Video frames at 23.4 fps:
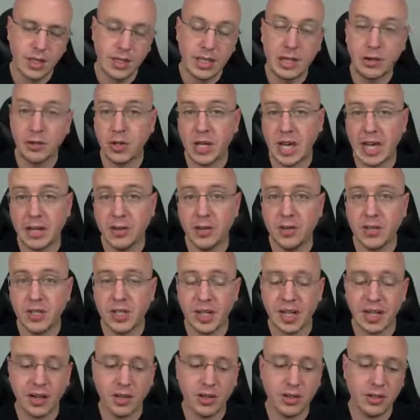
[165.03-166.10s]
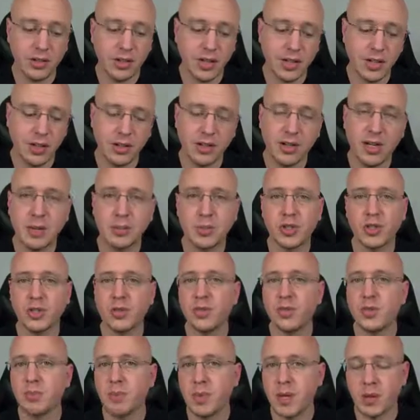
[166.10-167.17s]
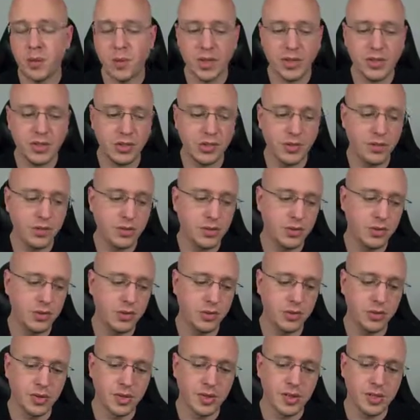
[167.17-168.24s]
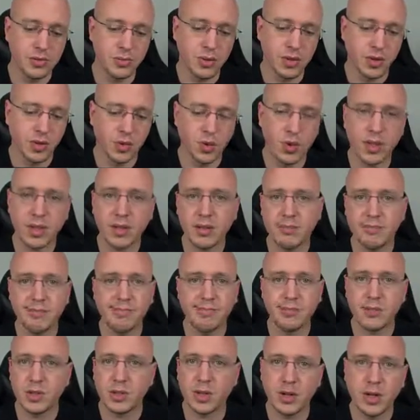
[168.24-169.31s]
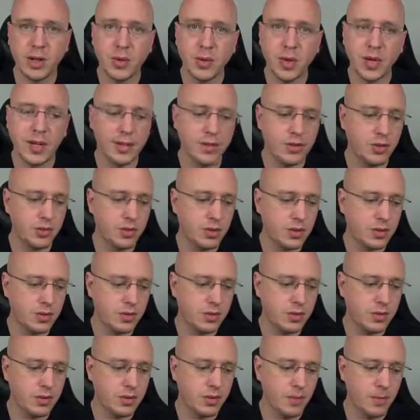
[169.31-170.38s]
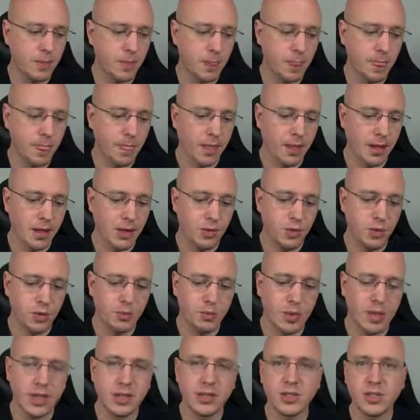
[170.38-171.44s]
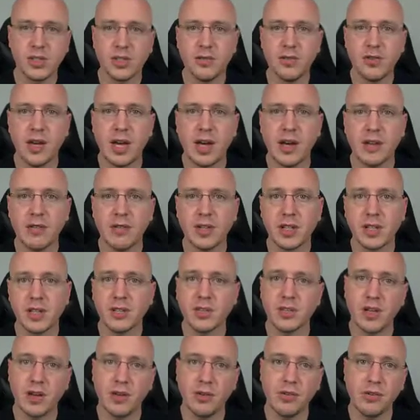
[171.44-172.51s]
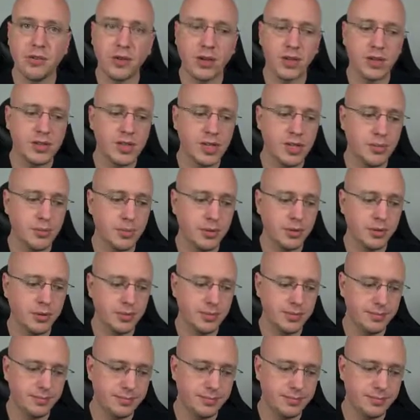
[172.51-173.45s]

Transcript: Now you can use a calculator and I'm sure there's many ways to do this, but a quick dirty way to do it would be is if you have Excel, for example,